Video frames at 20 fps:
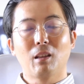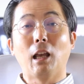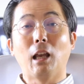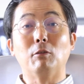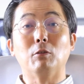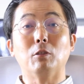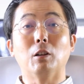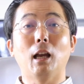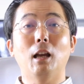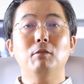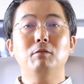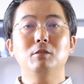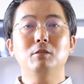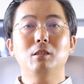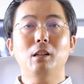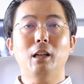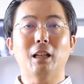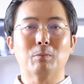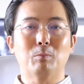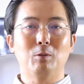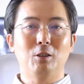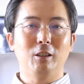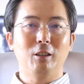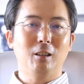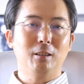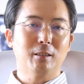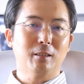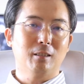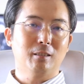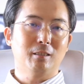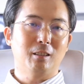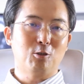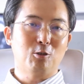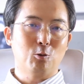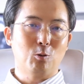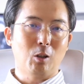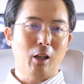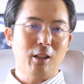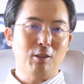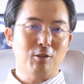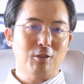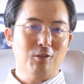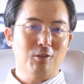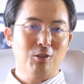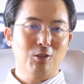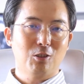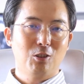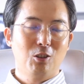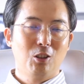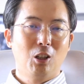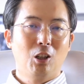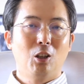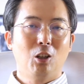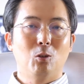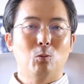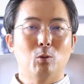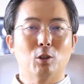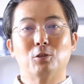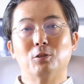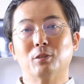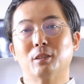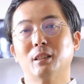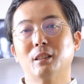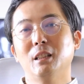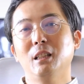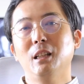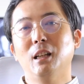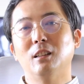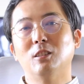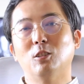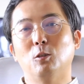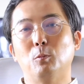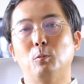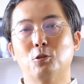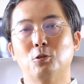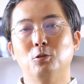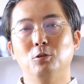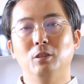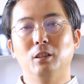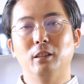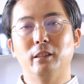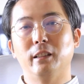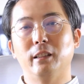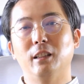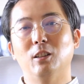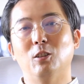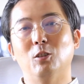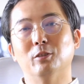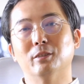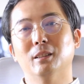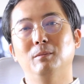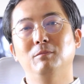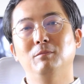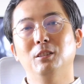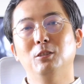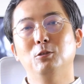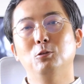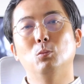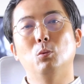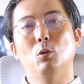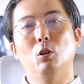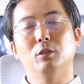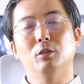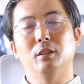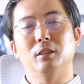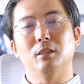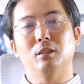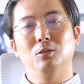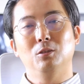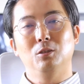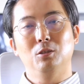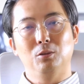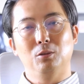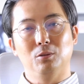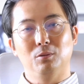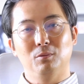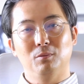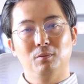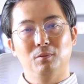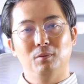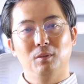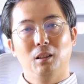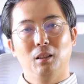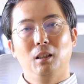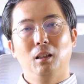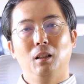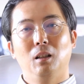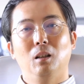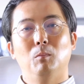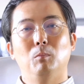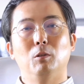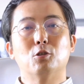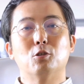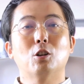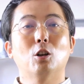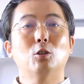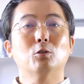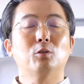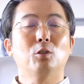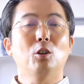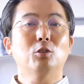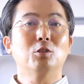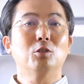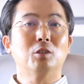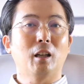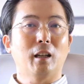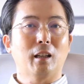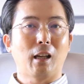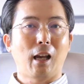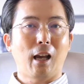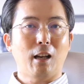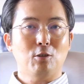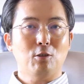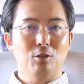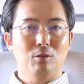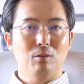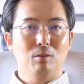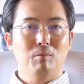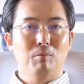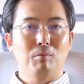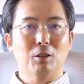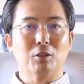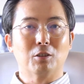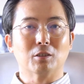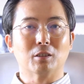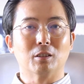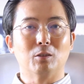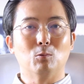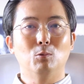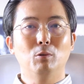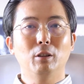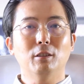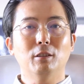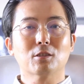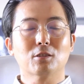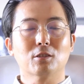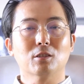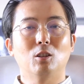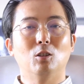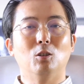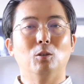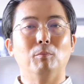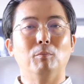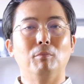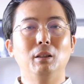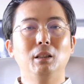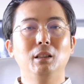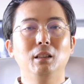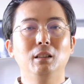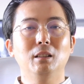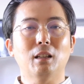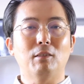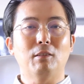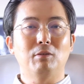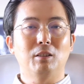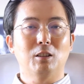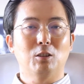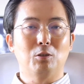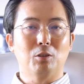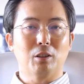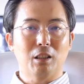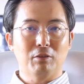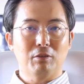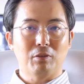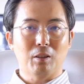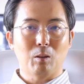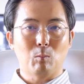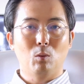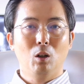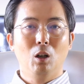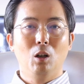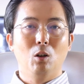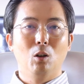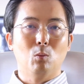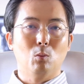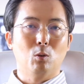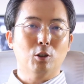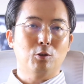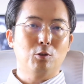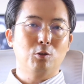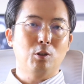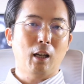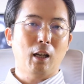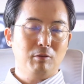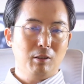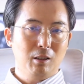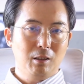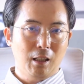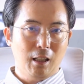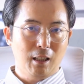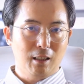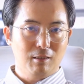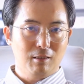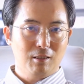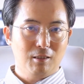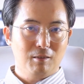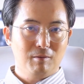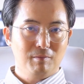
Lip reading: Have you ever experienced situations which you see an opportunity or something you wanted to do, but chose not to take action because it risks or means having to give up what you have in hand?